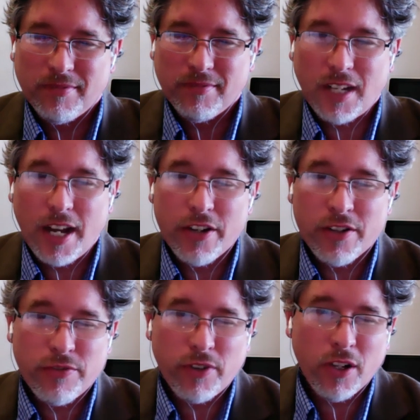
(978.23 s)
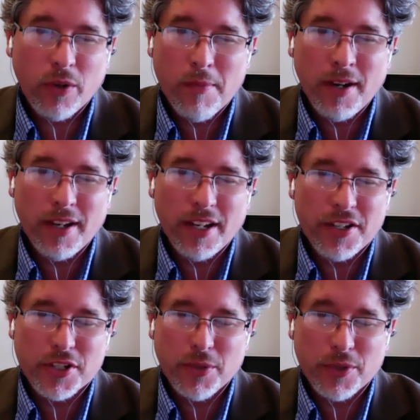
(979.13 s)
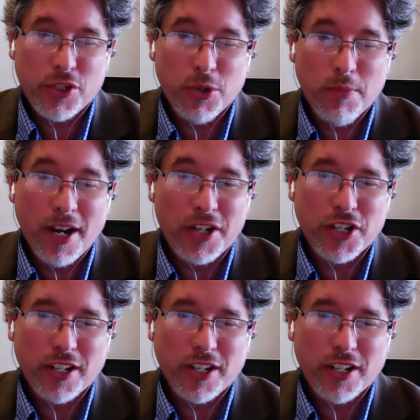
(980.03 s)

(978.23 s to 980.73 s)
I couldn't follow him. It was too much.